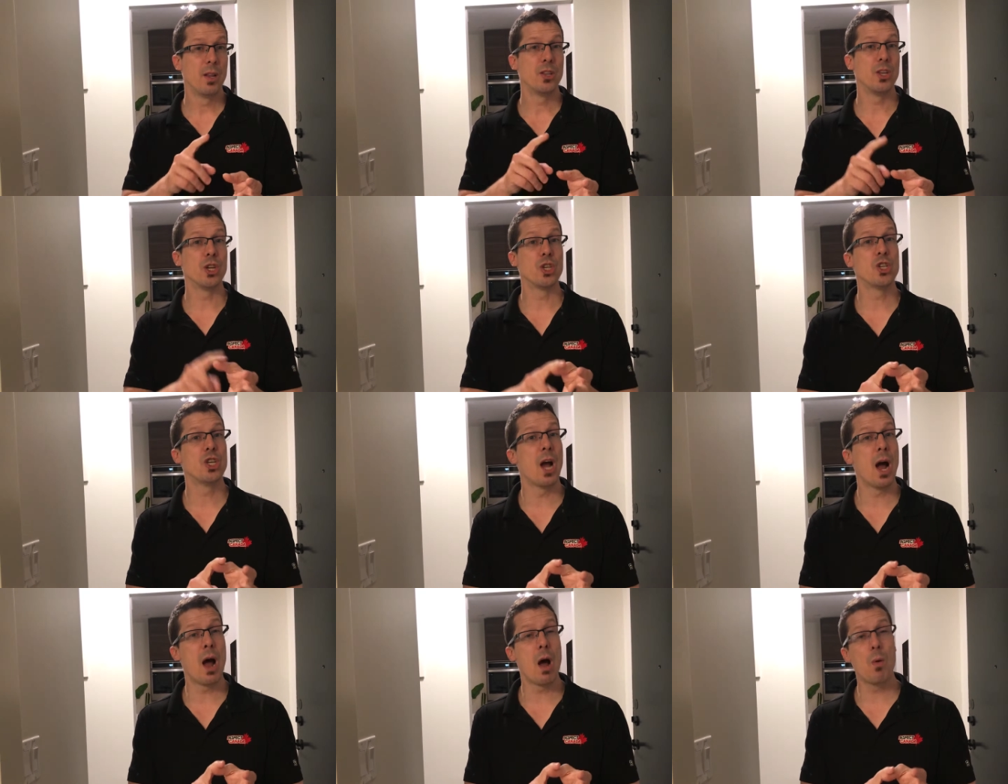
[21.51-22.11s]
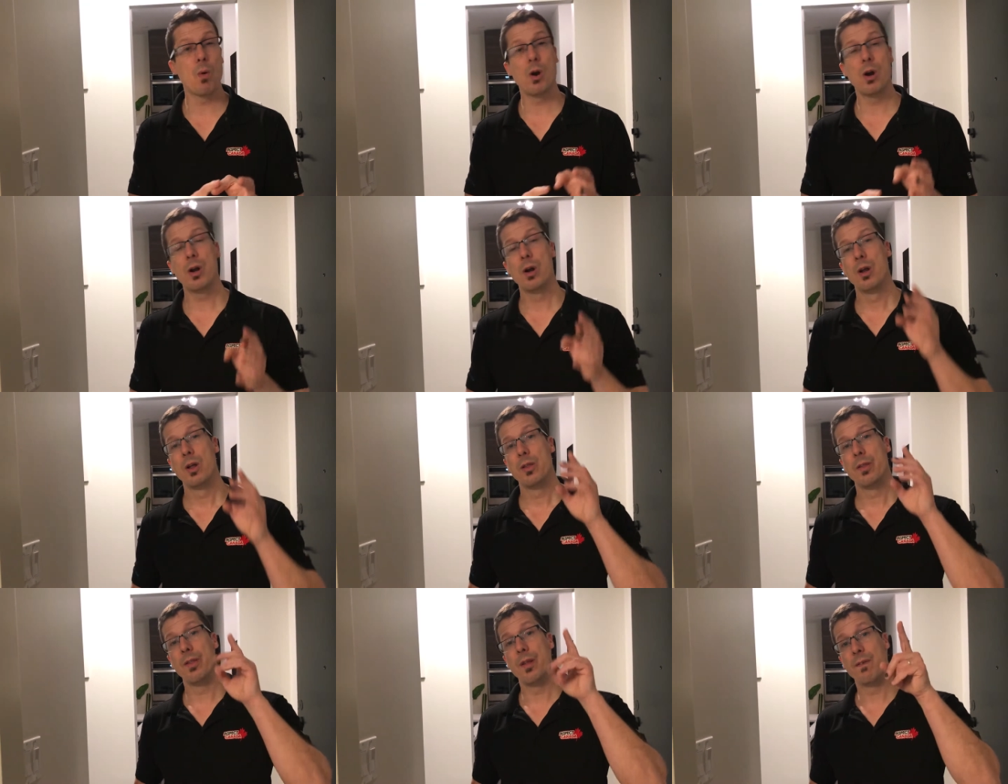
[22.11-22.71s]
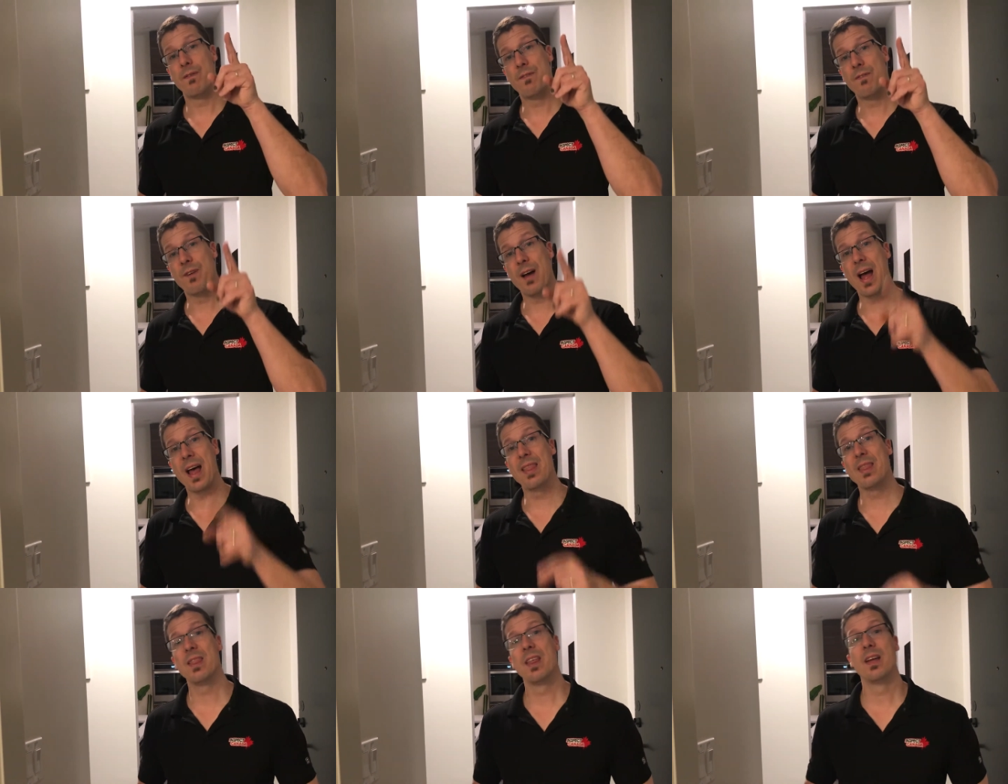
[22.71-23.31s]
the shower, the
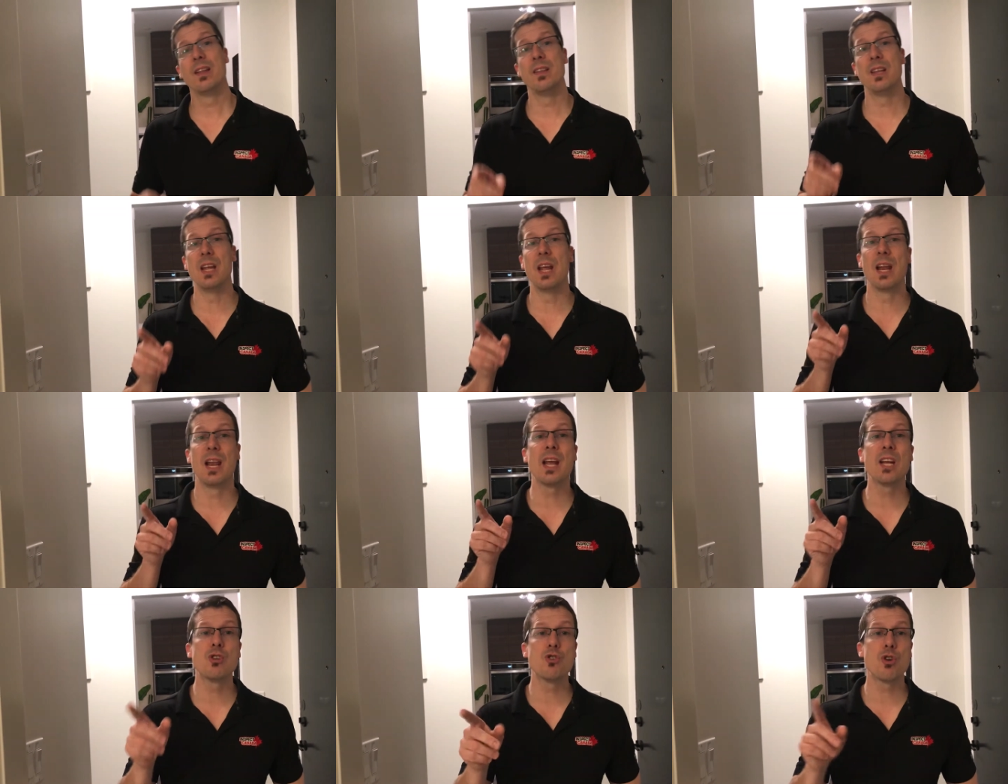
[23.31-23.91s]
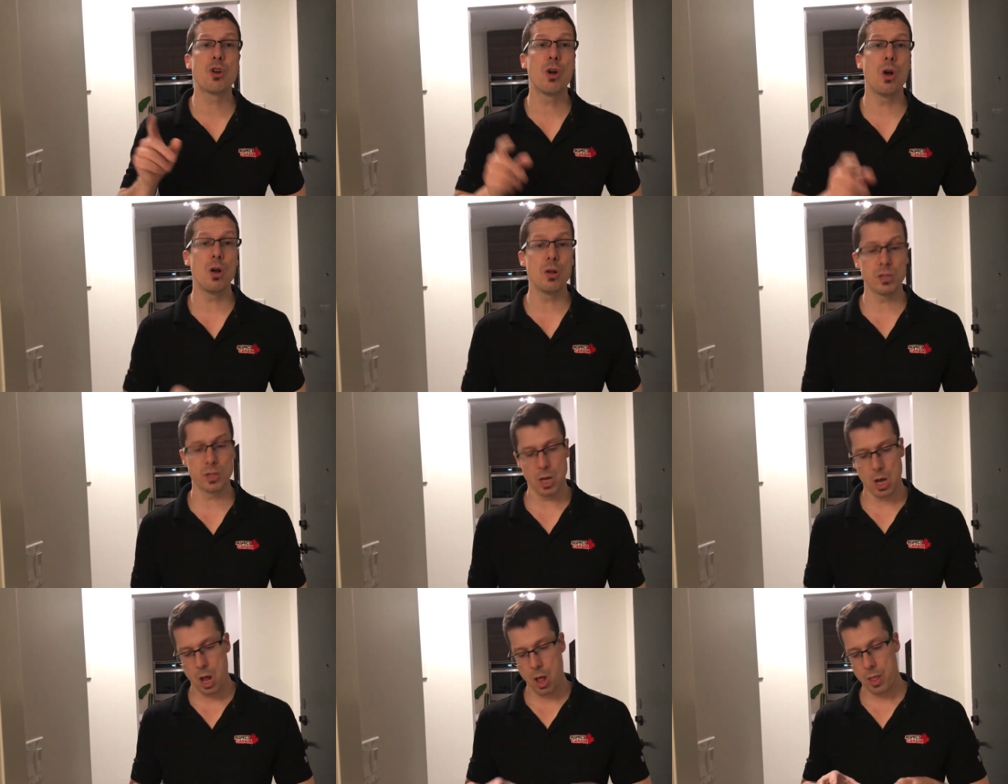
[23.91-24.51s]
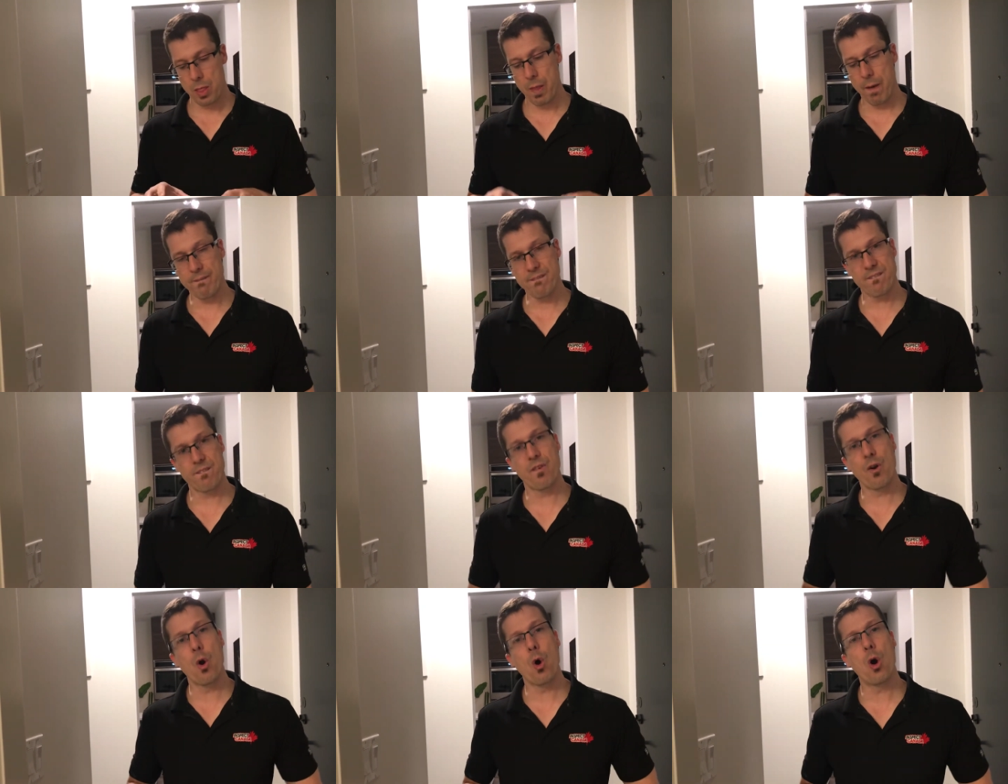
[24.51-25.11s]
fan, the electricals, the
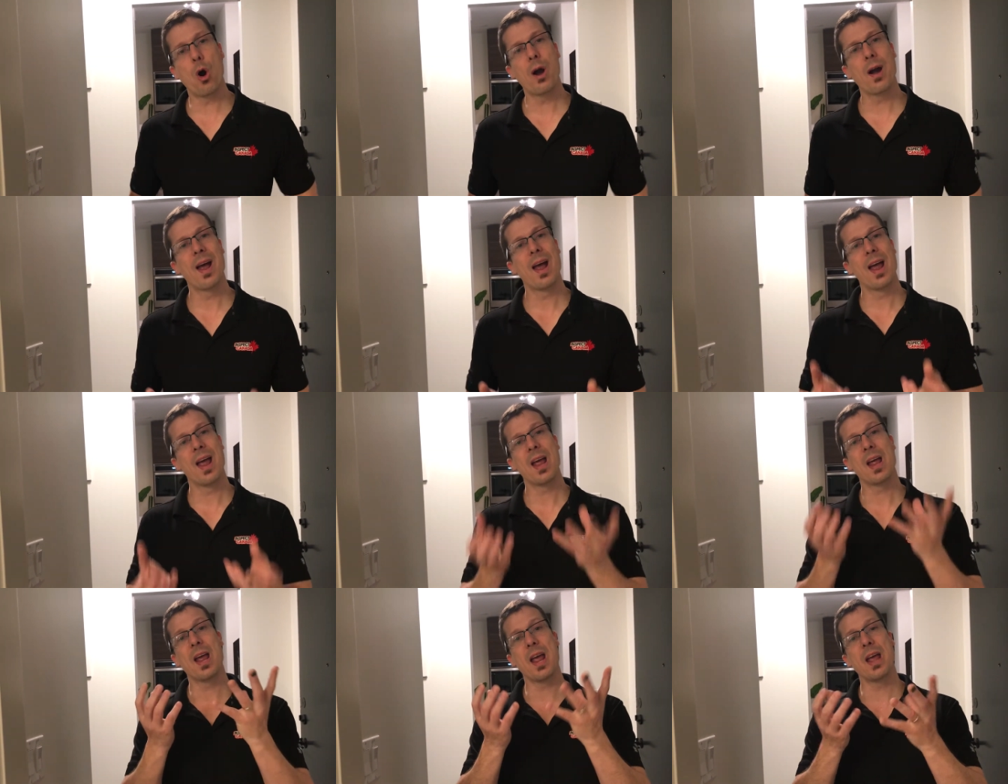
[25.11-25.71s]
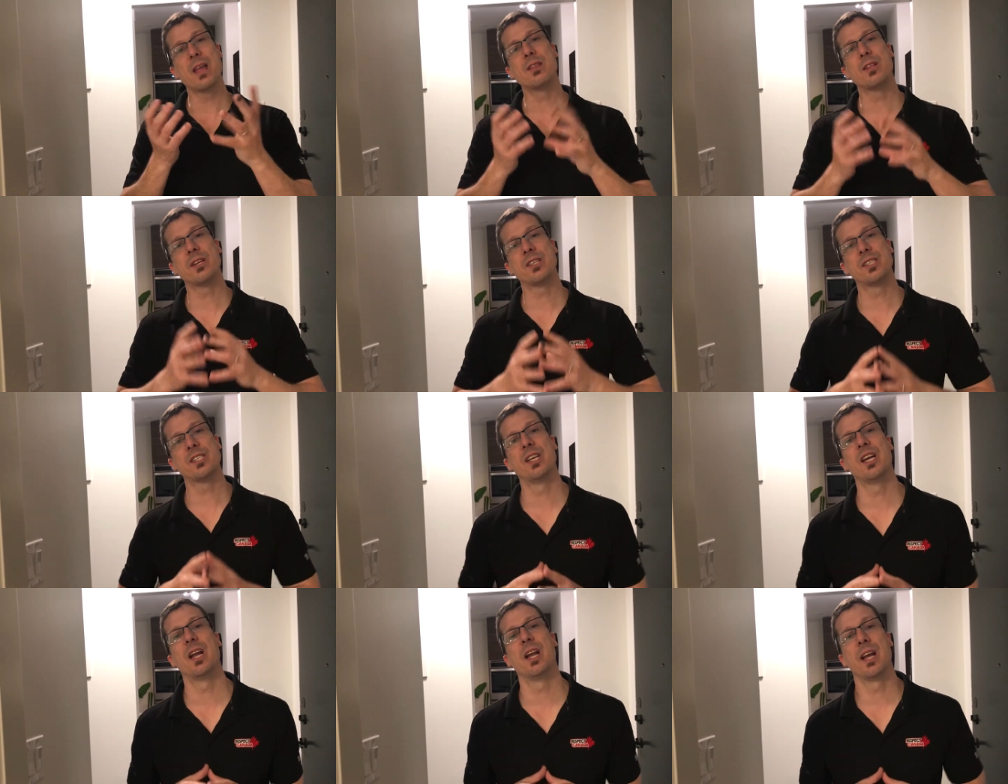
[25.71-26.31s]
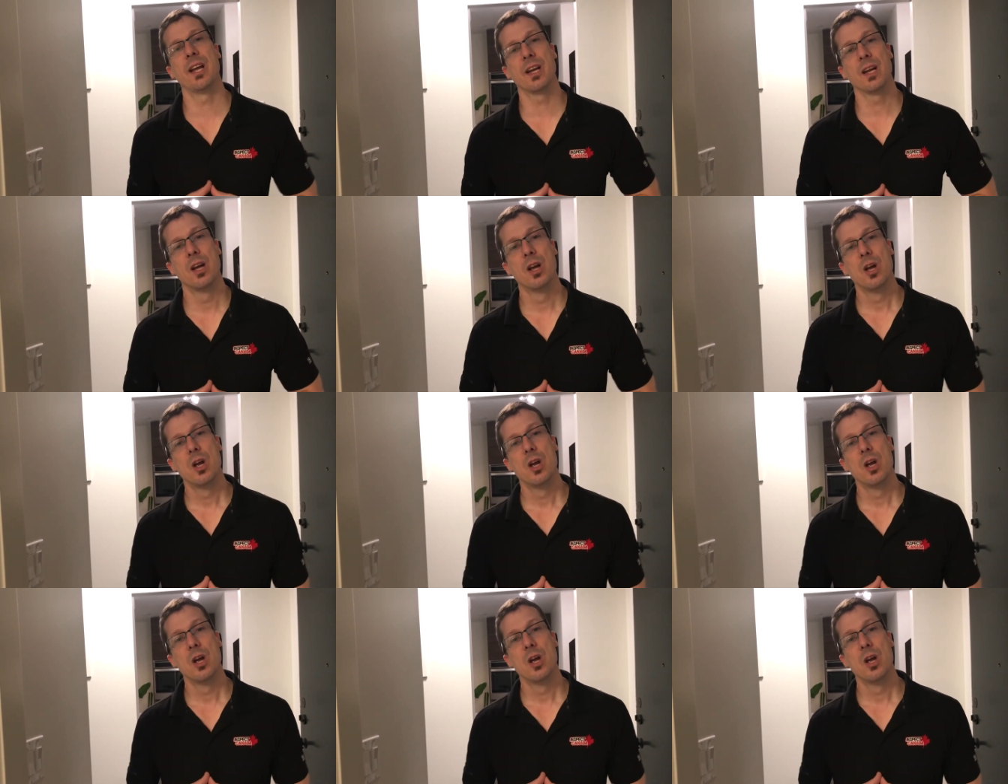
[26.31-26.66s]
floor, and the ceiling.